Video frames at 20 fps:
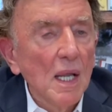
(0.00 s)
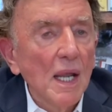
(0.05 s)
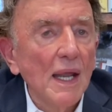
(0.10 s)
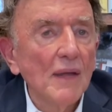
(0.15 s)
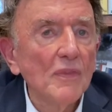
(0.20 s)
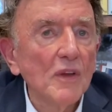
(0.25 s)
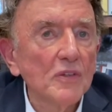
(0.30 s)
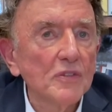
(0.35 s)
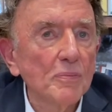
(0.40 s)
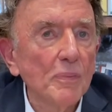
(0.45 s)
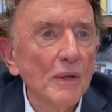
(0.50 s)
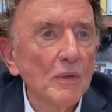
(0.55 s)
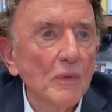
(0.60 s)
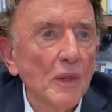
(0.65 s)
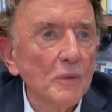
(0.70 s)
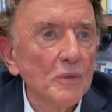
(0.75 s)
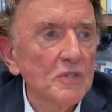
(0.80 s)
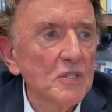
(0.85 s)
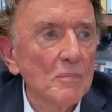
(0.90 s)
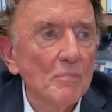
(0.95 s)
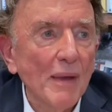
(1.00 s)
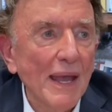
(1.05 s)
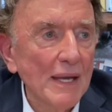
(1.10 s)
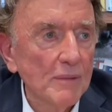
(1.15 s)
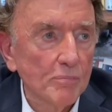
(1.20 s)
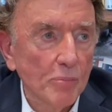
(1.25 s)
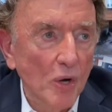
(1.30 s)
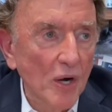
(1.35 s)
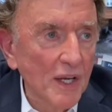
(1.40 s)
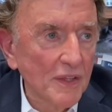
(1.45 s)
And there's there was some
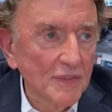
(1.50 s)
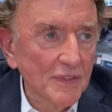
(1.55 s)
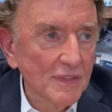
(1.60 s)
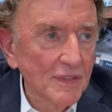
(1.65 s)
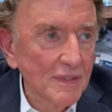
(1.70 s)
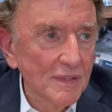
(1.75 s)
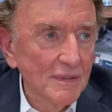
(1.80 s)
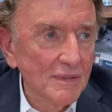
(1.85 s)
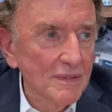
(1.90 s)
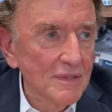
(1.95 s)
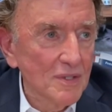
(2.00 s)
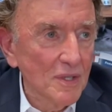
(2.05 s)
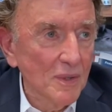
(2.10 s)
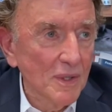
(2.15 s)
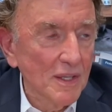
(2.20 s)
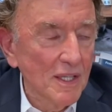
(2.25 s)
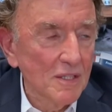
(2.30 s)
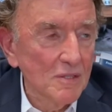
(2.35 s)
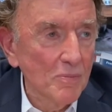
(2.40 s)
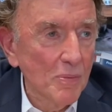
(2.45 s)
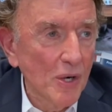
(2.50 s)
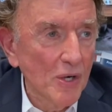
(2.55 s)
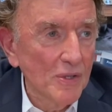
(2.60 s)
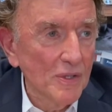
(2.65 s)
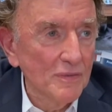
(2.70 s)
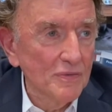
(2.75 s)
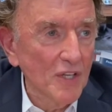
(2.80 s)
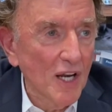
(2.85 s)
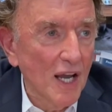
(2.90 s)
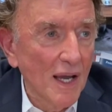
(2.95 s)
bad press during this period
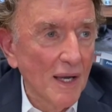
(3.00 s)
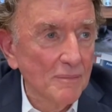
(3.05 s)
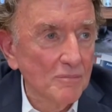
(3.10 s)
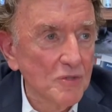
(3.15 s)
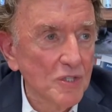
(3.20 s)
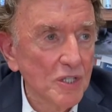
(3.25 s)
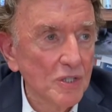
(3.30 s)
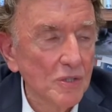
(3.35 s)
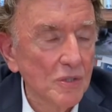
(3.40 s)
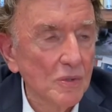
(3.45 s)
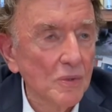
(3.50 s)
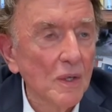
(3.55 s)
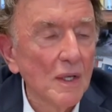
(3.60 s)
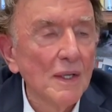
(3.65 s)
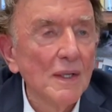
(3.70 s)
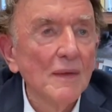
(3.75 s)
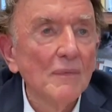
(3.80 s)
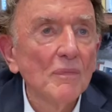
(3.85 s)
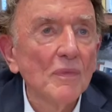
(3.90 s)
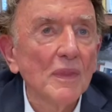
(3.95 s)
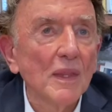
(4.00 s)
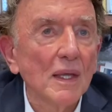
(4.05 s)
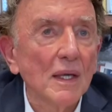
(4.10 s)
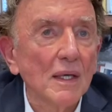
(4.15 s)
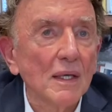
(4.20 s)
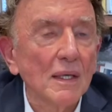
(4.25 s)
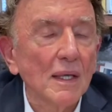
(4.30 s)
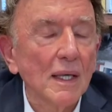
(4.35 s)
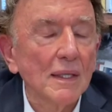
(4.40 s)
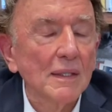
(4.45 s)
of time too
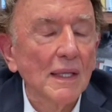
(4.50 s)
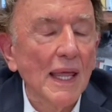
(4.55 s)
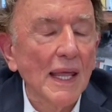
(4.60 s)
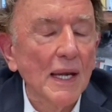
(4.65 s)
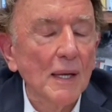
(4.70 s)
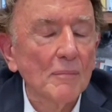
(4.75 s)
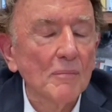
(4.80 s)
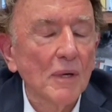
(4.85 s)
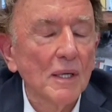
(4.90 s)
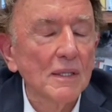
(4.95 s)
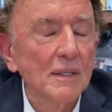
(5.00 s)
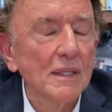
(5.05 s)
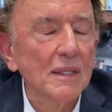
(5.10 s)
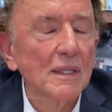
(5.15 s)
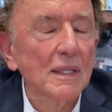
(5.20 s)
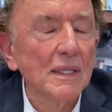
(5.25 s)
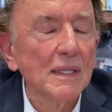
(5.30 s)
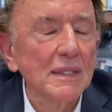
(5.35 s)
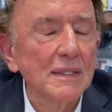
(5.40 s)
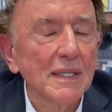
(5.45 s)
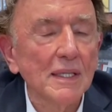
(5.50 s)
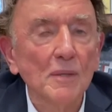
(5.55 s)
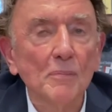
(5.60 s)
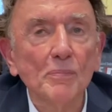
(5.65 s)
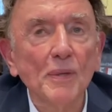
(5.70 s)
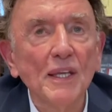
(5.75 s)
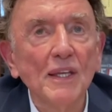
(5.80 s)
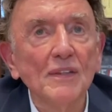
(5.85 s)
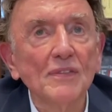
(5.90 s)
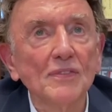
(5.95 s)
the Atlantic Monthly did a
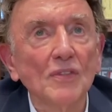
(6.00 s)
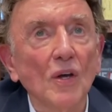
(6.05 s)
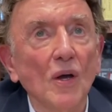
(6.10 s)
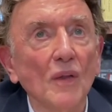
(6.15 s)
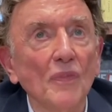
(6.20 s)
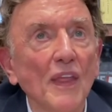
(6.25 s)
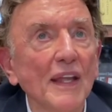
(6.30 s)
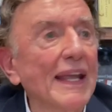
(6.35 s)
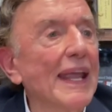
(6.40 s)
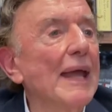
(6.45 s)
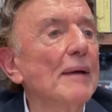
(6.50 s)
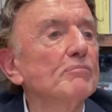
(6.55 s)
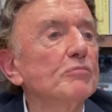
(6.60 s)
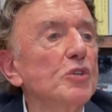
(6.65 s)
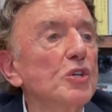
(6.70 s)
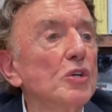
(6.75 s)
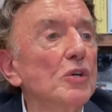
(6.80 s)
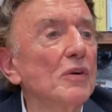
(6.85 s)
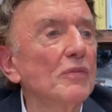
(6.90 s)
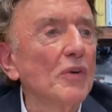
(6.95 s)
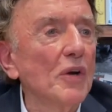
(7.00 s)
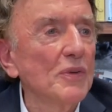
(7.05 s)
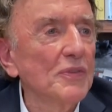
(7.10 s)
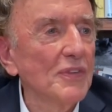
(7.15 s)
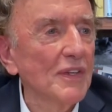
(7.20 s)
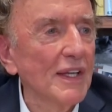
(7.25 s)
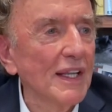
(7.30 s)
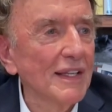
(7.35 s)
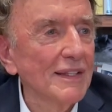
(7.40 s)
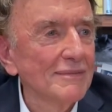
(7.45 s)
piece on the kept
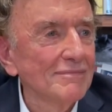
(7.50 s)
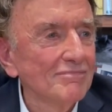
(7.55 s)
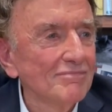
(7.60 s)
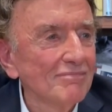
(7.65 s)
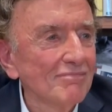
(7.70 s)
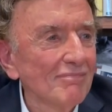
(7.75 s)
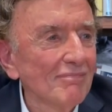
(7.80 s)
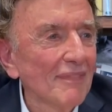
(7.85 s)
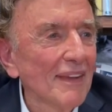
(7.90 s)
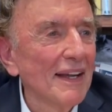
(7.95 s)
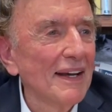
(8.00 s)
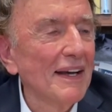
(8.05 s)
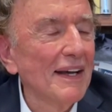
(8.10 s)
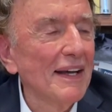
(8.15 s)
university mm-hmm.